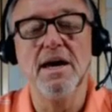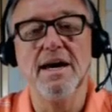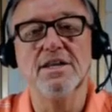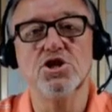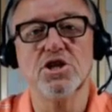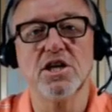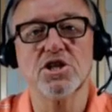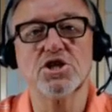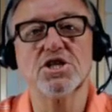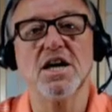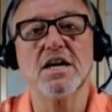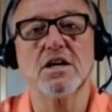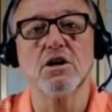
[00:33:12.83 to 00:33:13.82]
just
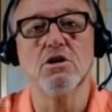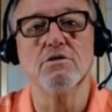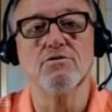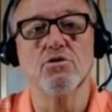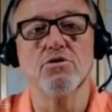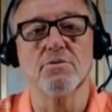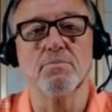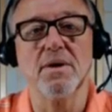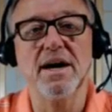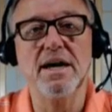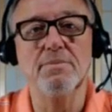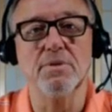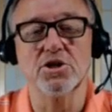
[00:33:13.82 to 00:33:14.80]
take over the
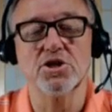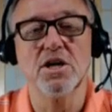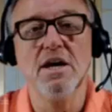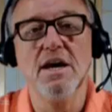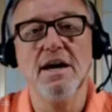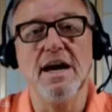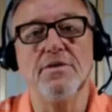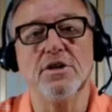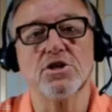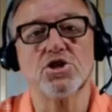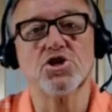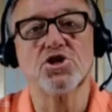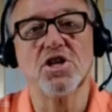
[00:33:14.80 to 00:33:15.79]
payments, and then
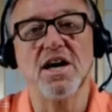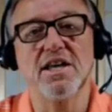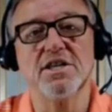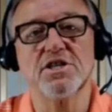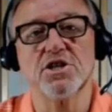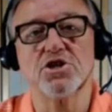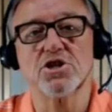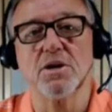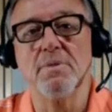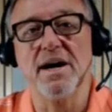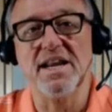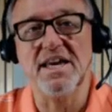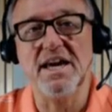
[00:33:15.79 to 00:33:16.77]
sell it to
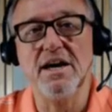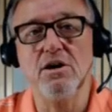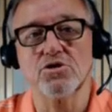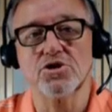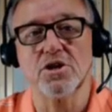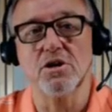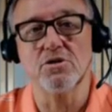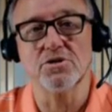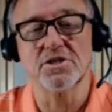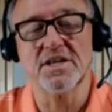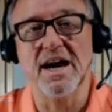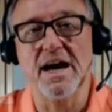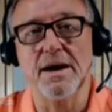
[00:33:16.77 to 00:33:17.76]
somebody else on
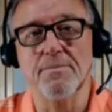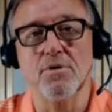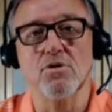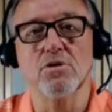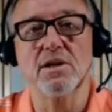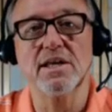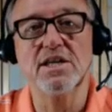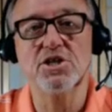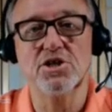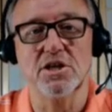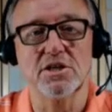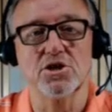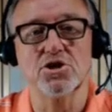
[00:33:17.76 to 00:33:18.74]
time or lease
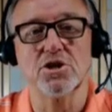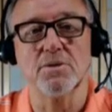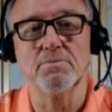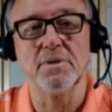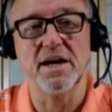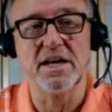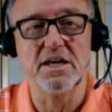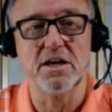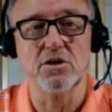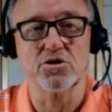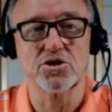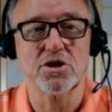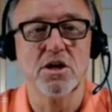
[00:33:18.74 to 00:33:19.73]
it to somebody
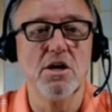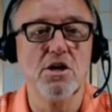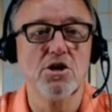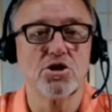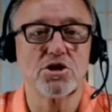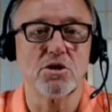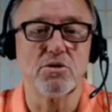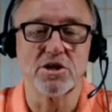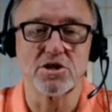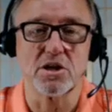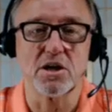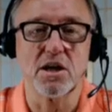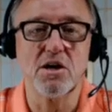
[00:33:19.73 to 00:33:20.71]
else. So it is
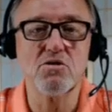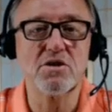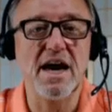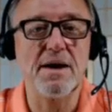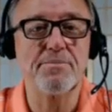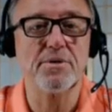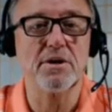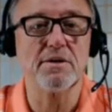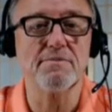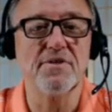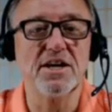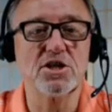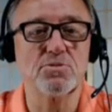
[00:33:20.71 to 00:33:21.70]
a low capital
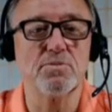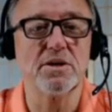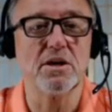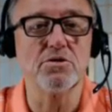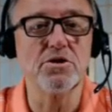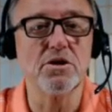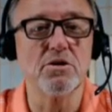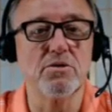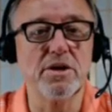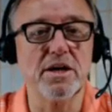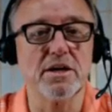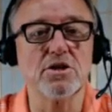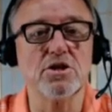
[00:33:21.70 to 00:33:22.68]
investment on your
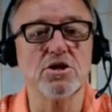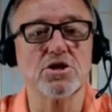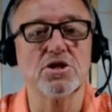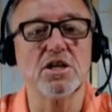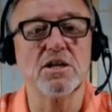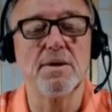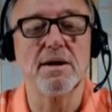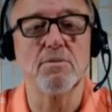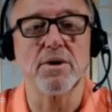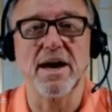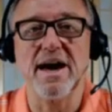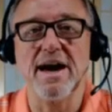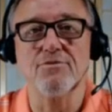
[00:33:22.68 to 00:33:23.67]
end. You just need to be able
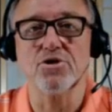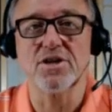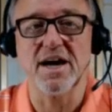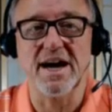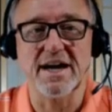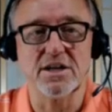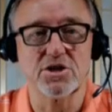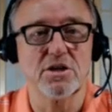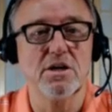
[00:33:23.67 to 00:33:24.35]
to advertise.